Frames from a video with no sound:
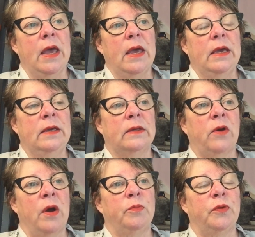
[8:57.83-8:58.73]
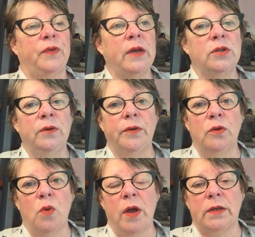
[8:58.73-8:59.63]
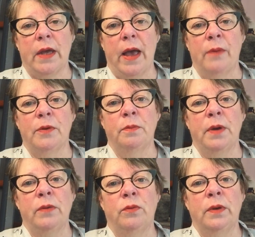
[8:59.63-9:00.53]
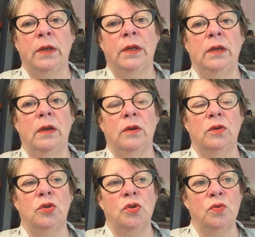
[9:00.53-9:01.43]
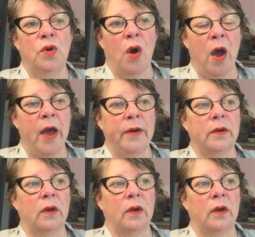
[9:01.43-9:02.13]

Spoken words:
He's got professionals who want to help him, but really do not.